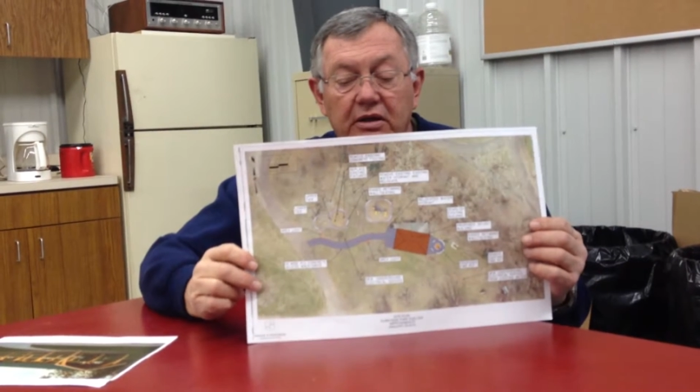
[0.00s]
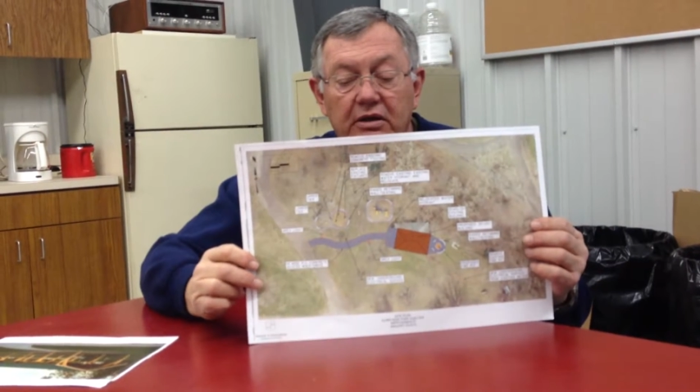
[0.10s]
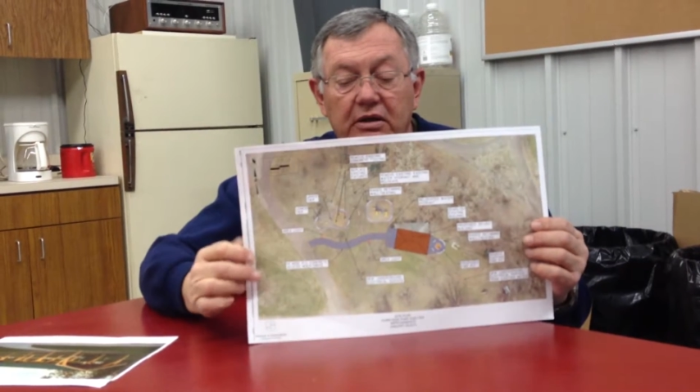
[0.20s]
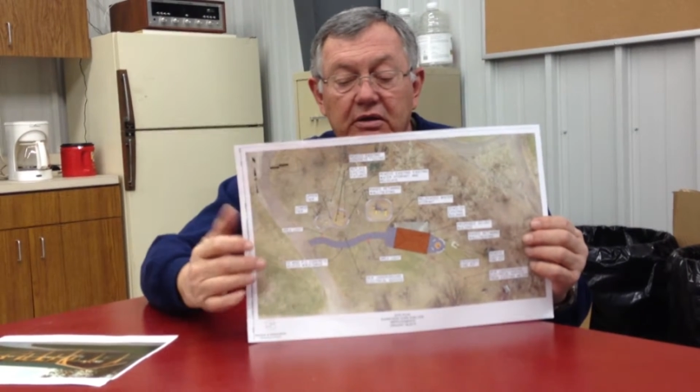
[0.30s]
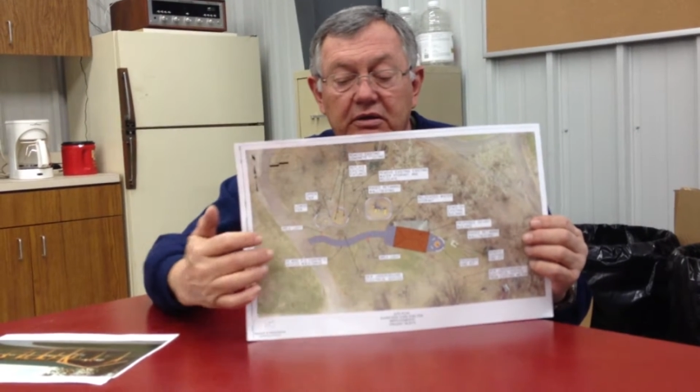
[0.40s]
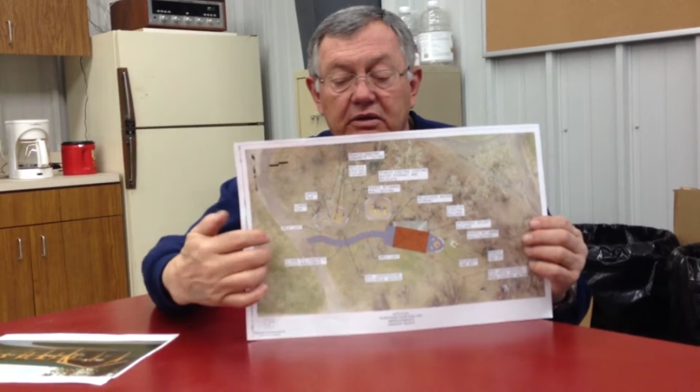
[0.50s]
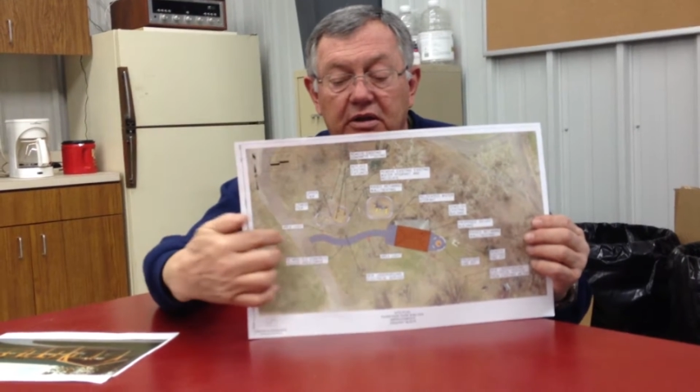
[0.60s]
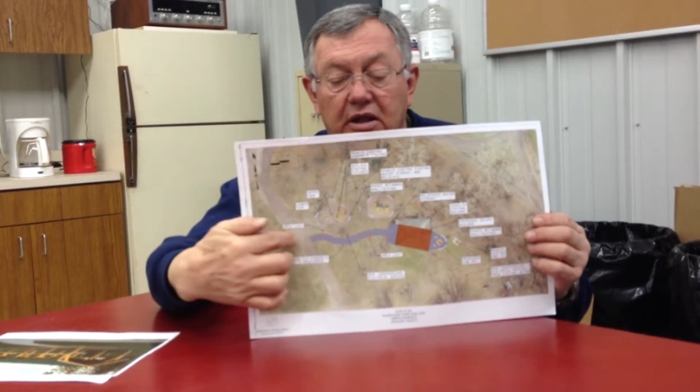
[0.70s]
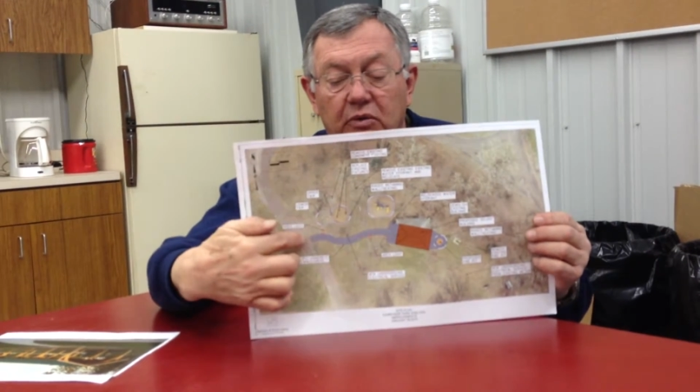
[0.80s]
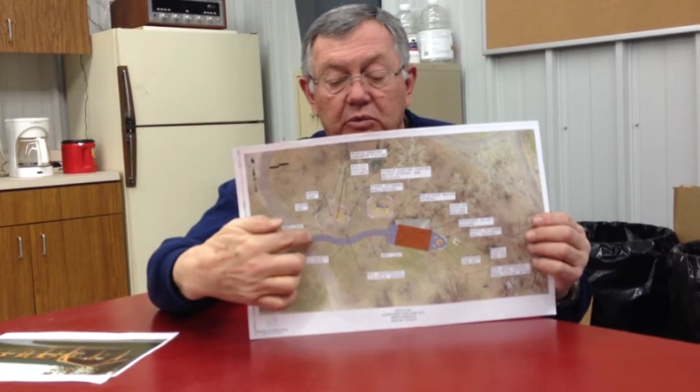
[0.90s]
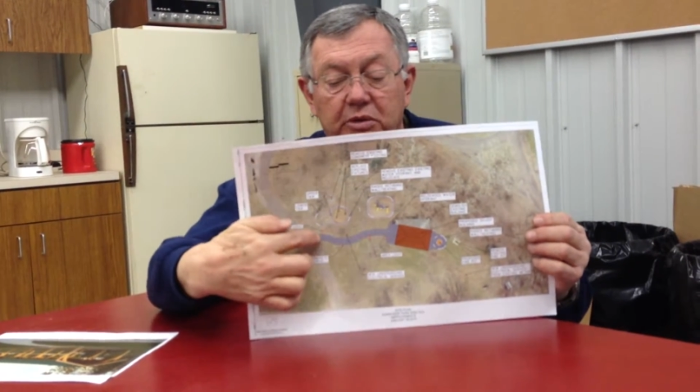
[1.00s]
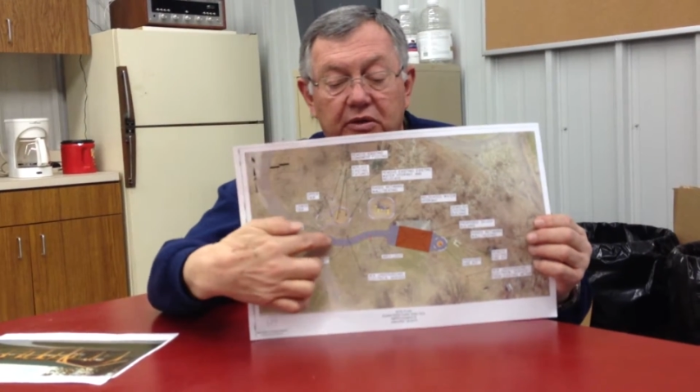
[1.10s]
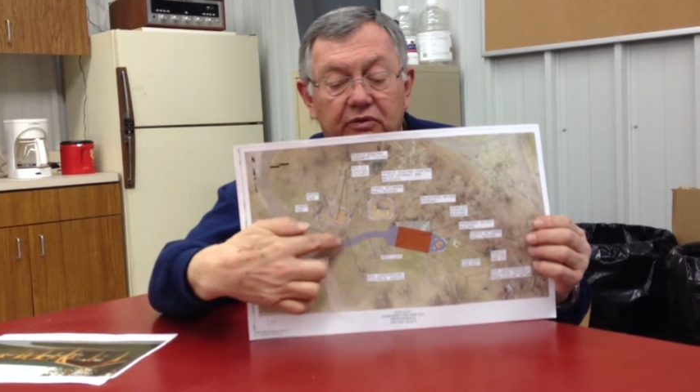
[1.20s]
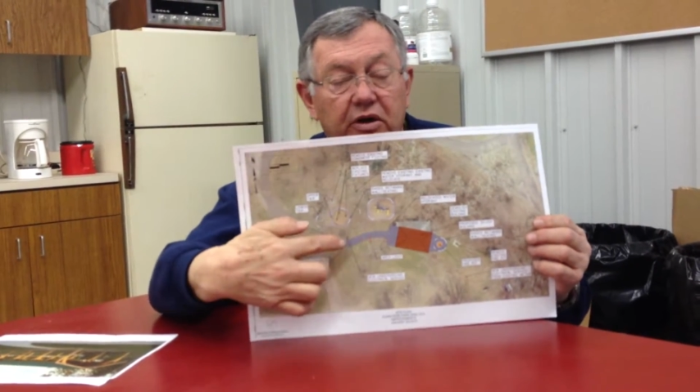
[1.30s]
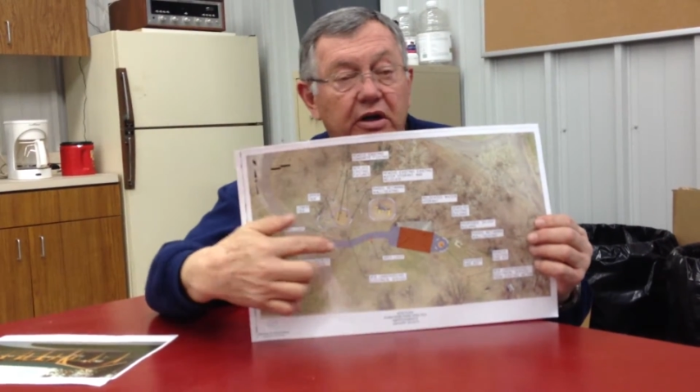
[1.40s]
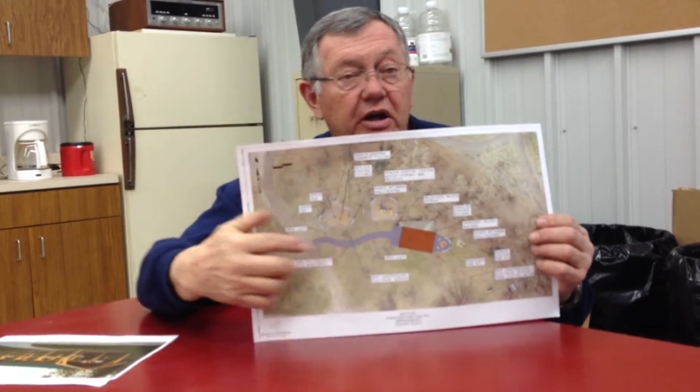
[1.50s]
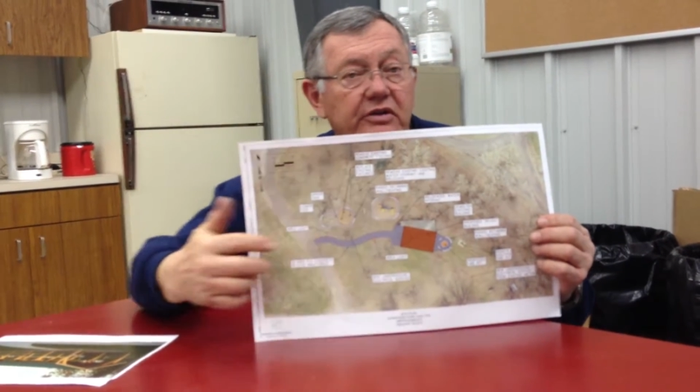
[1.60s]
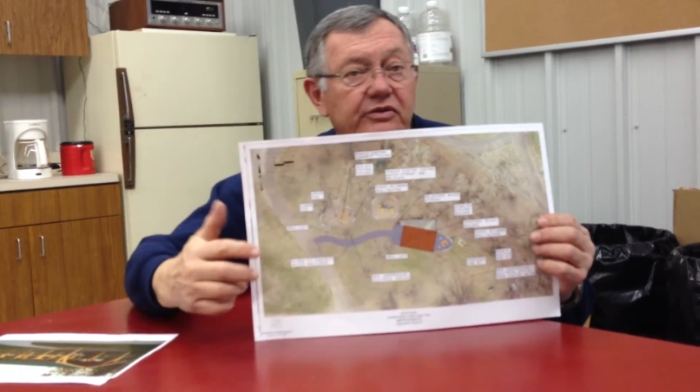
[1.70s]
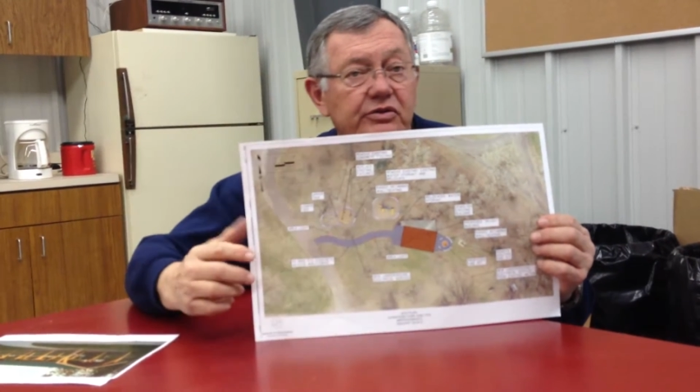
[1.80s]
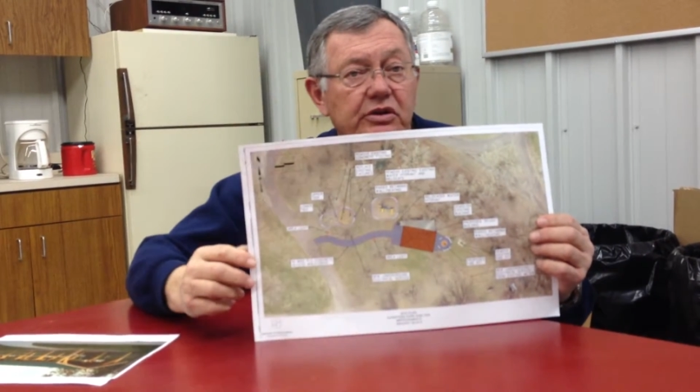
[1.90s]
a very nice
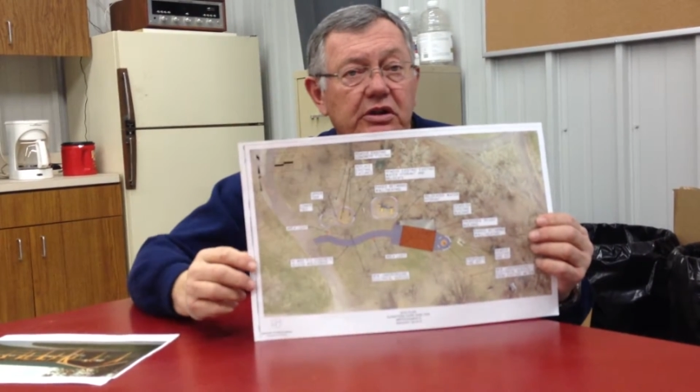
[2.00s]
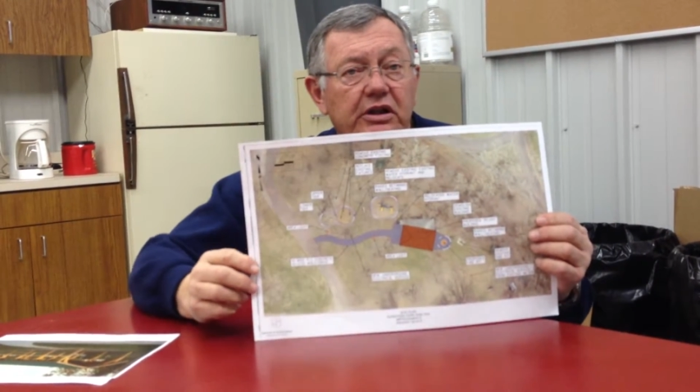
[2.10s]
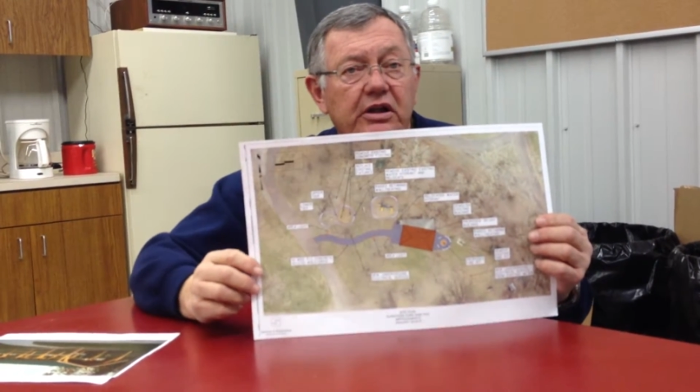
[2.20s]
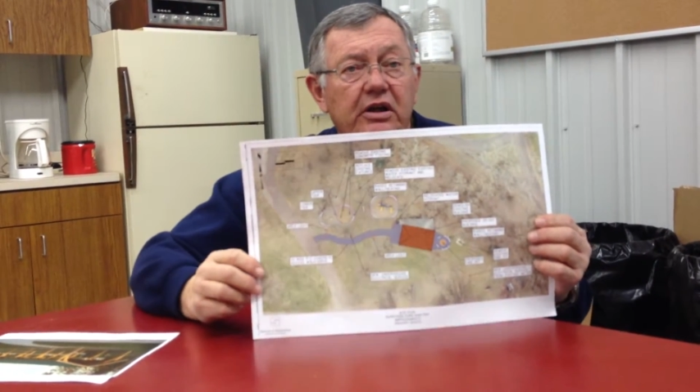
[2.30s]
facility.